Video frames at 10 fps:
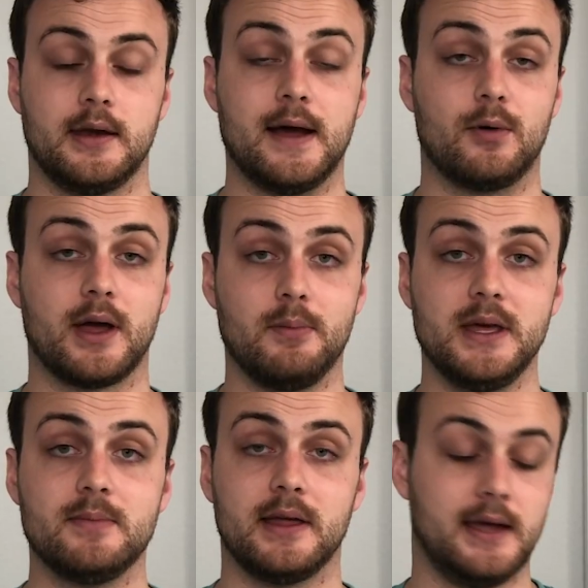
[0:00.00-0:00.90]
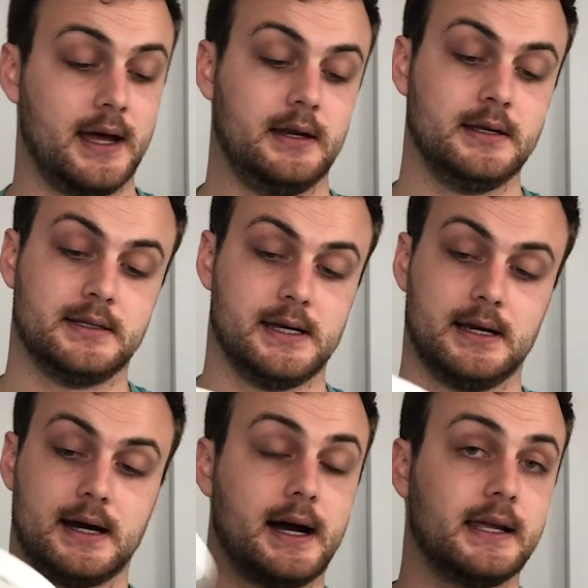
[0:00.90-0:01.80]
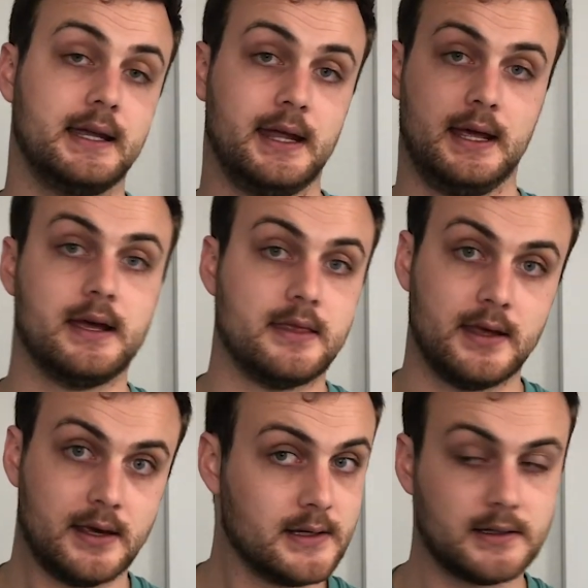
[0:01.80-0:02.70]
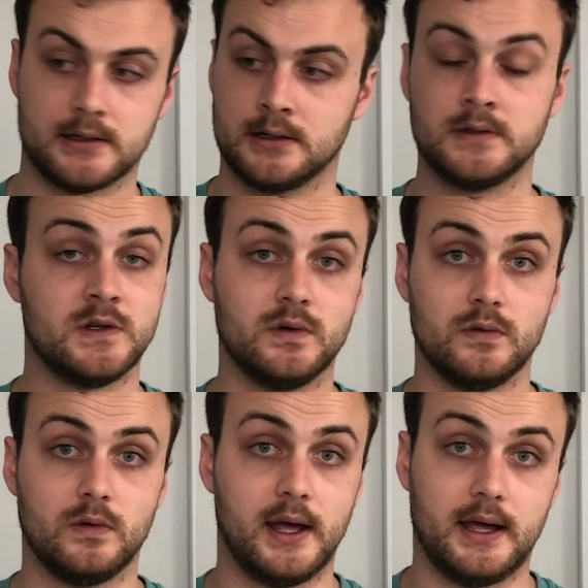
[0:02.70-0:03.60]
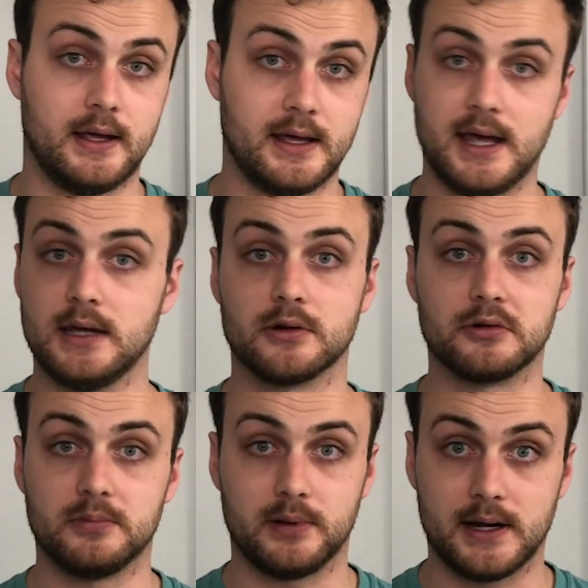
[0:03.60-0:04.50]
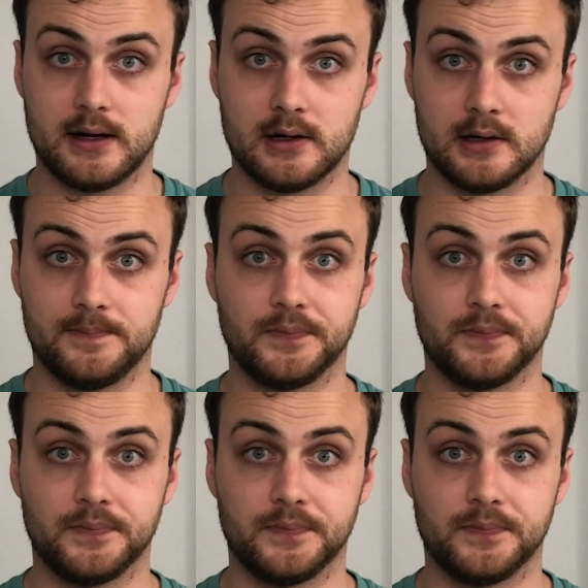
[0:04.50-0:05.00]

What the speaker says: Now what I mean by that is that I can hand this to a 8-year-old player